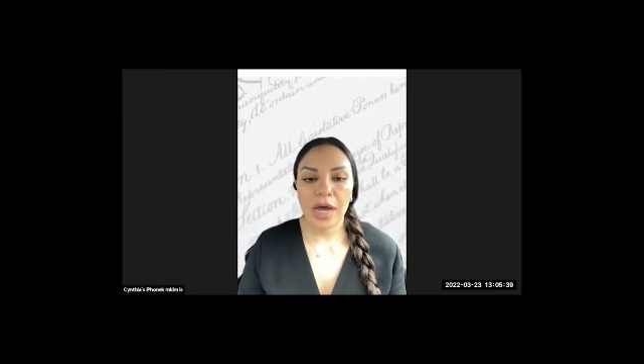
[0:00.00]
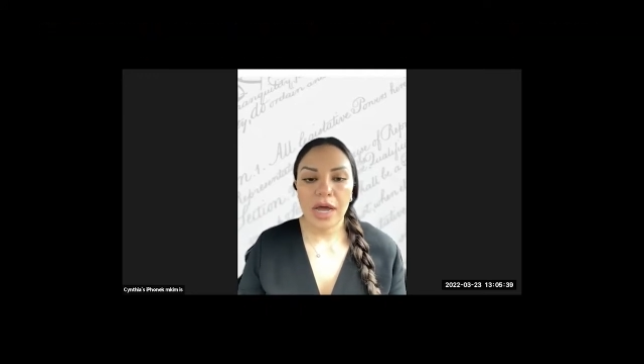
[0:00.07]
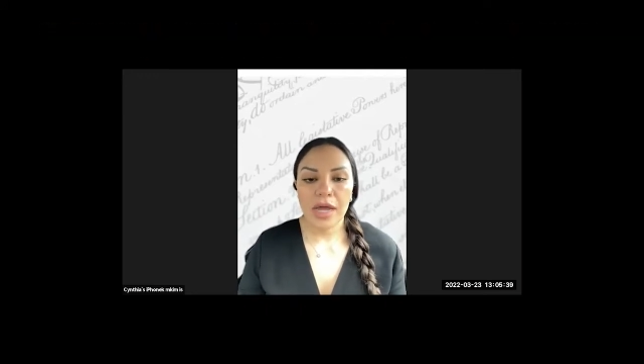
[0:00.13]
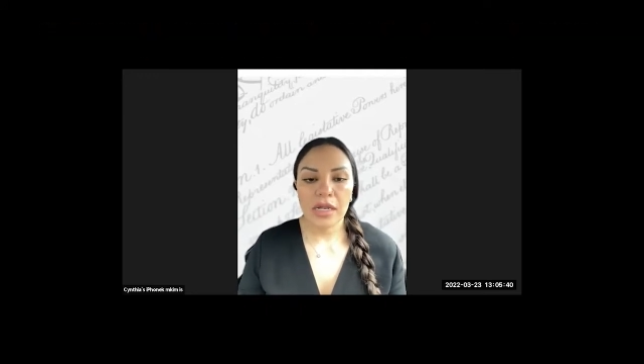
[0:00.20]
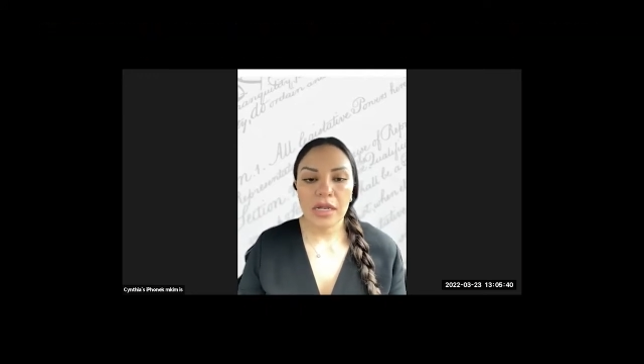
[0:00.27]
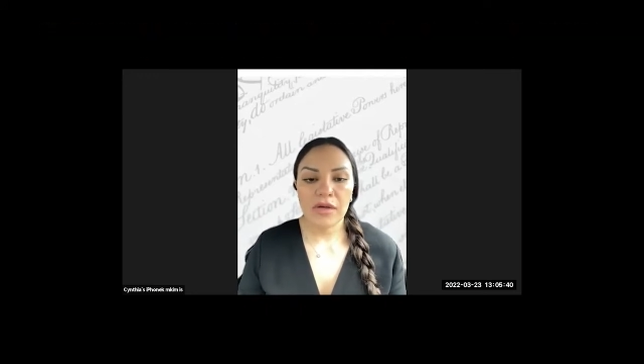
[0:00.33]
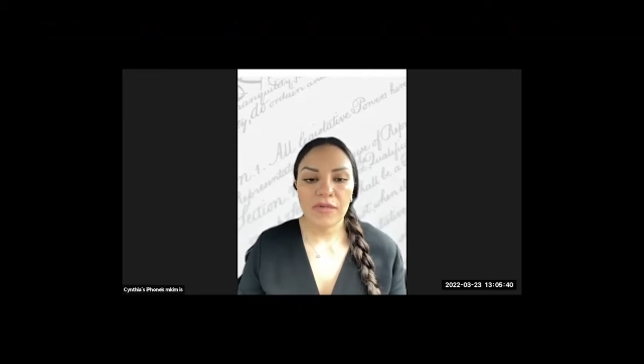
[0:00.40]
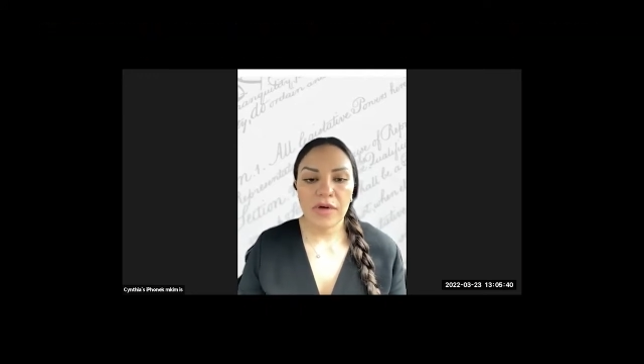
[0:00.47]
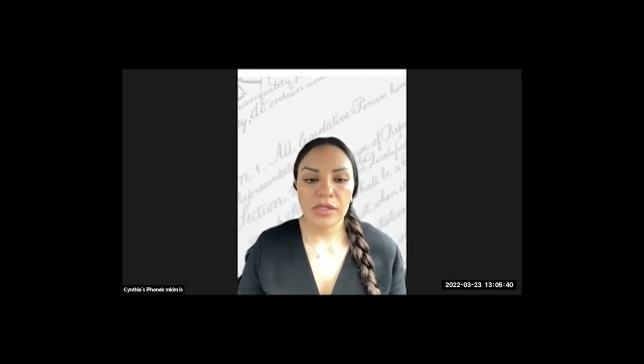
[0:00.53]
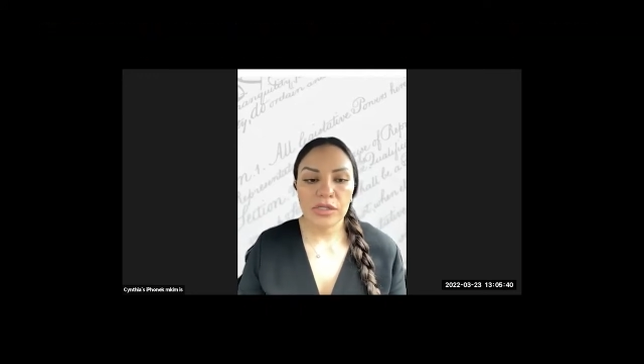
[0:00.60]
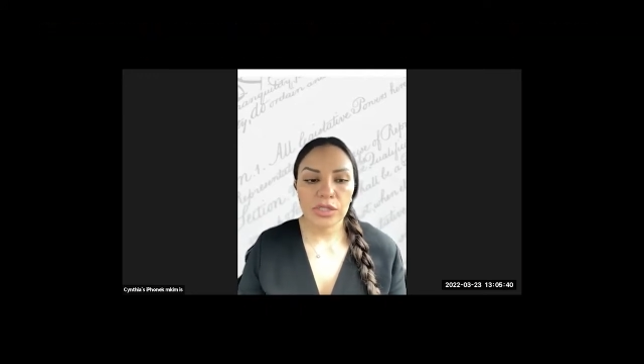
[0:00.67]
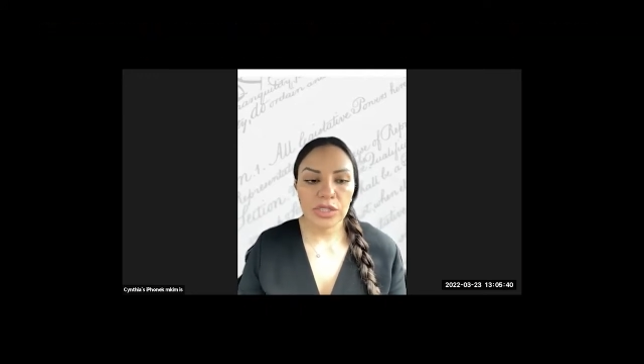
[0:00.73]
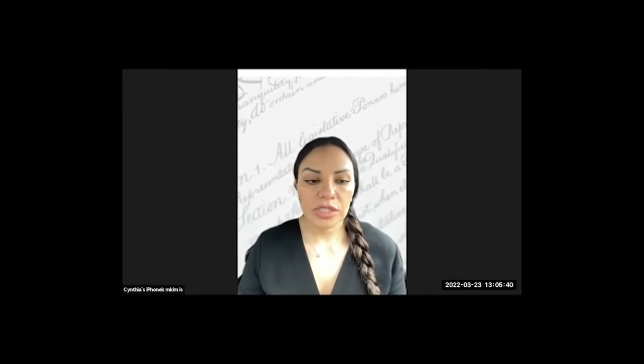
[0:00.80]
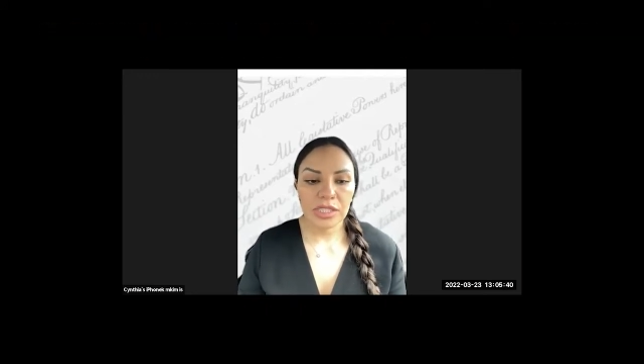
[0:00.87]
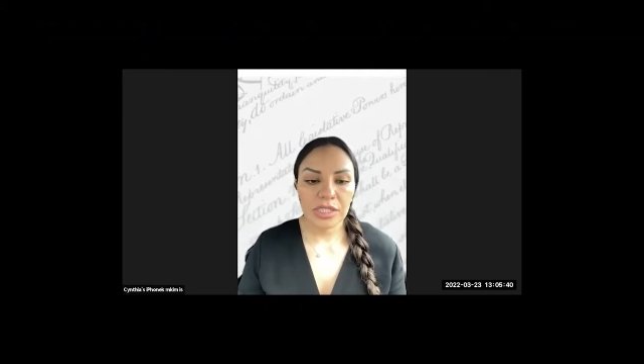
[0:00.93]
kind of
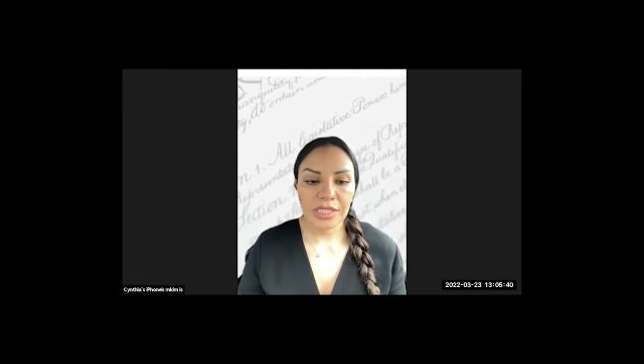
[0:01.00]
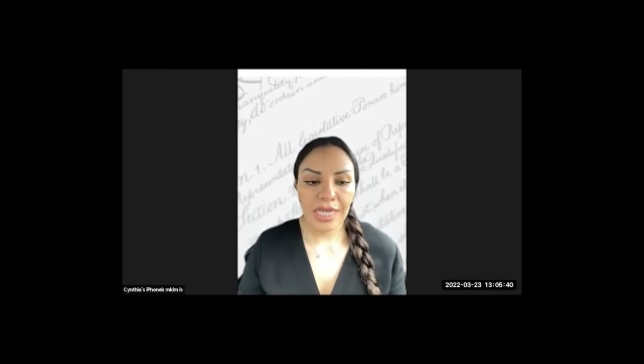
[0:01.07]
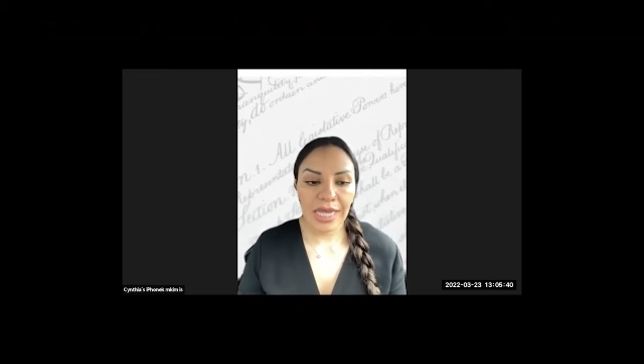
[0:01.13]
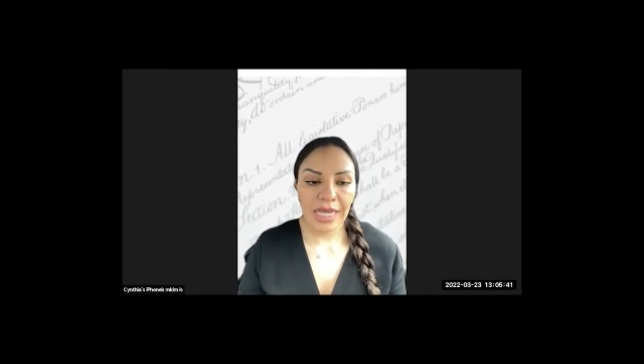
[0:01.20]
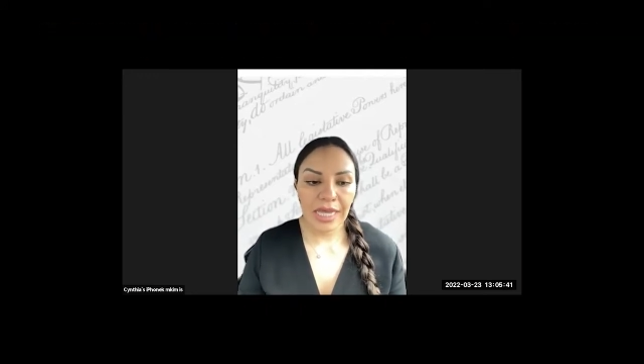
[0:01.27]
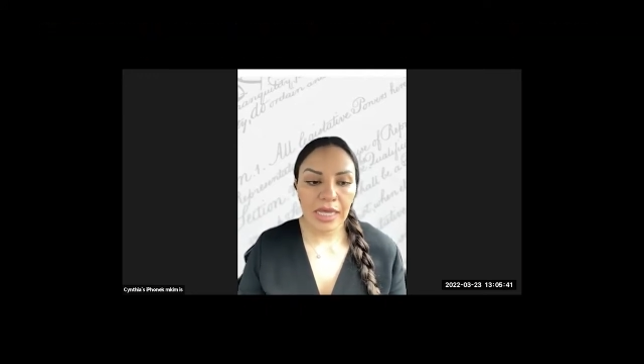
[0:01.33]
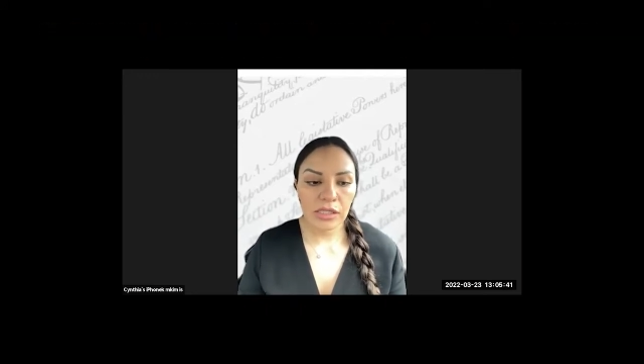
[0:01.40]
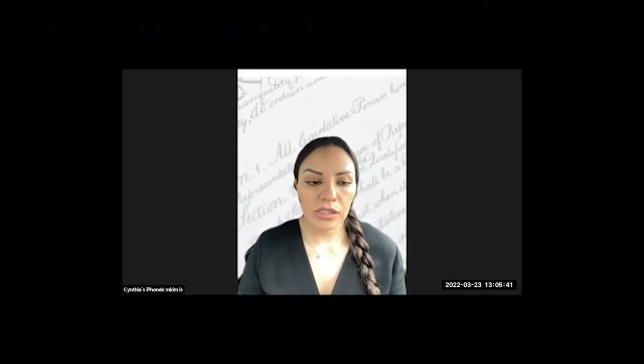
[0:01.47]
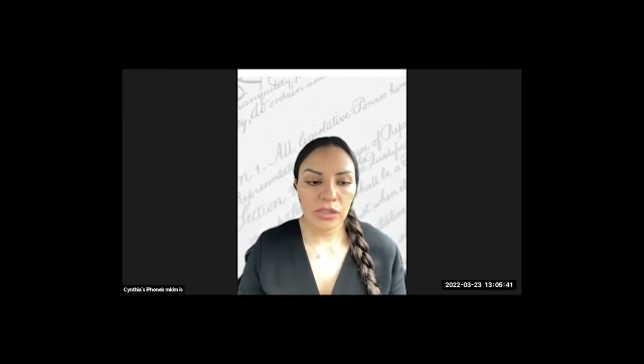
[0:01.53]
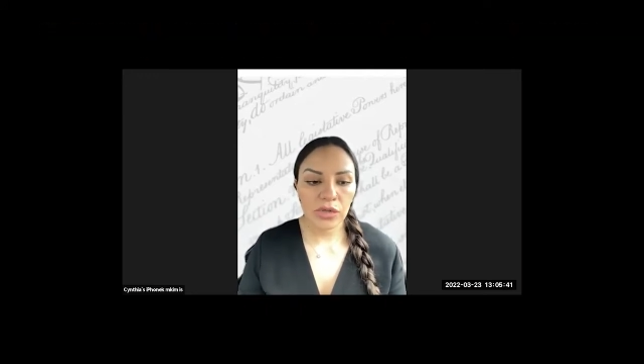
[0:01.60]
understand,